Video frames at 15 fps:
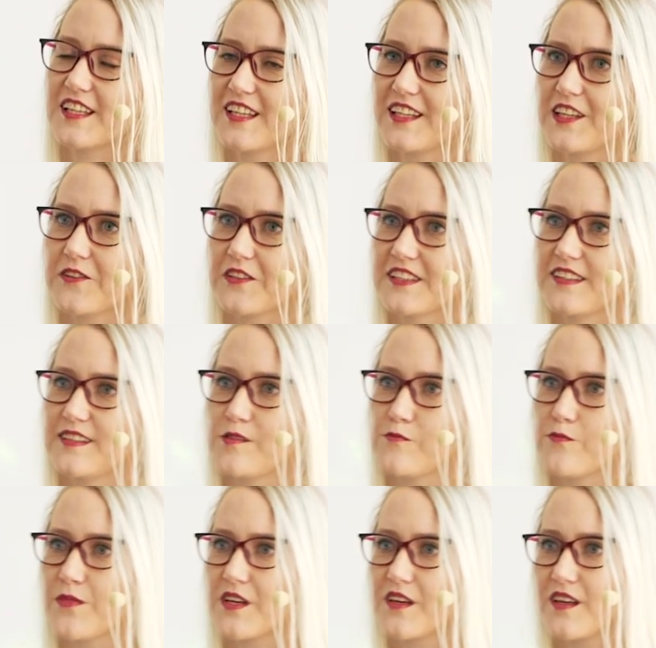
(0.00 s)
in your
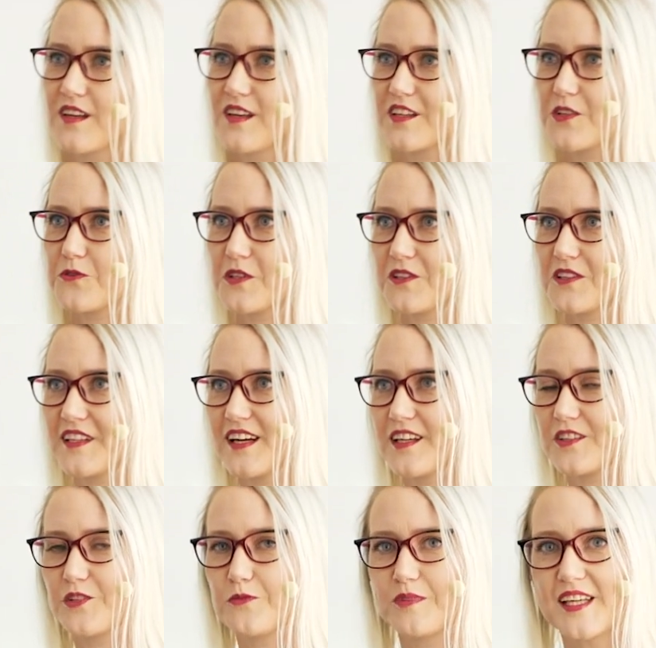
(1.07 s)
team. You're all there
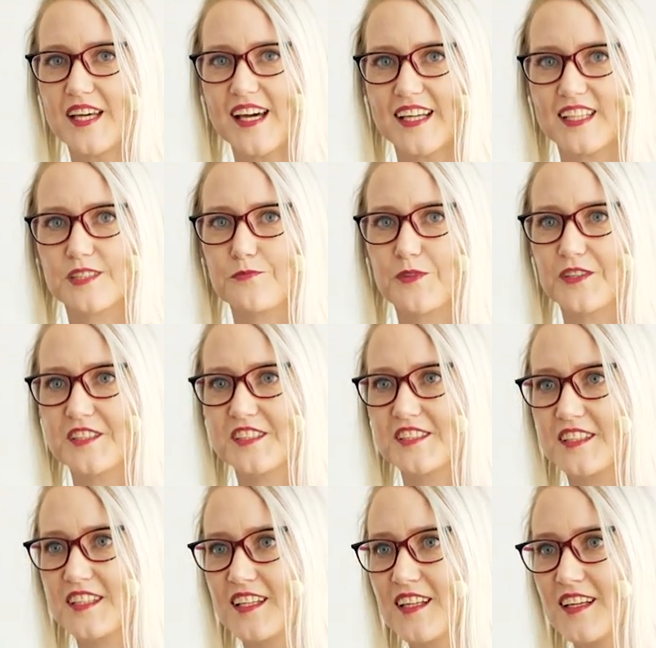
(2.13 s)
to be
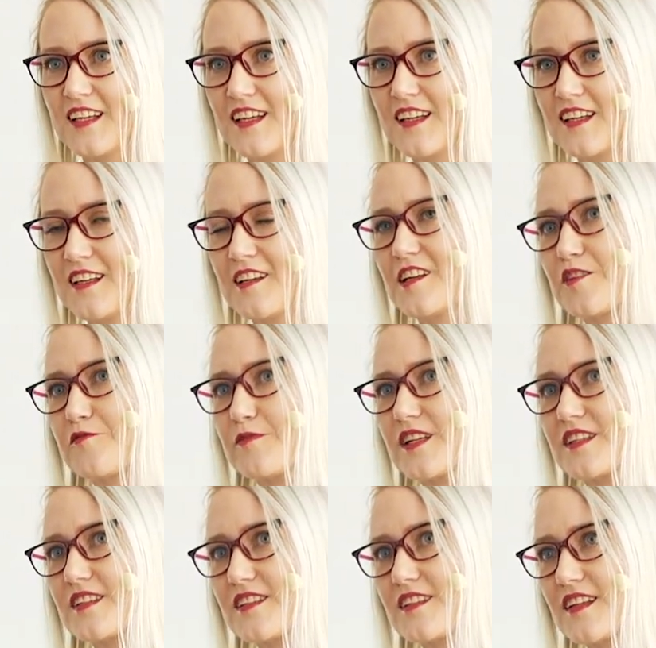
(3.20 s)
experts. I
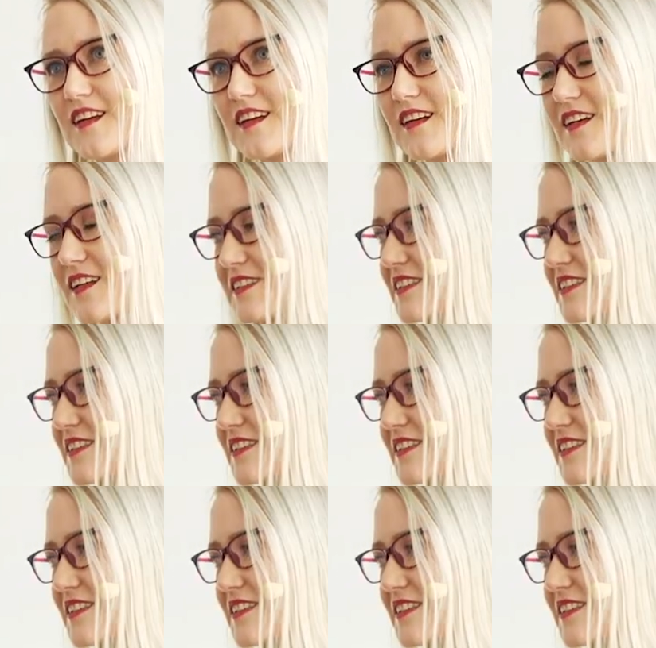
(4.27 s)
mean, I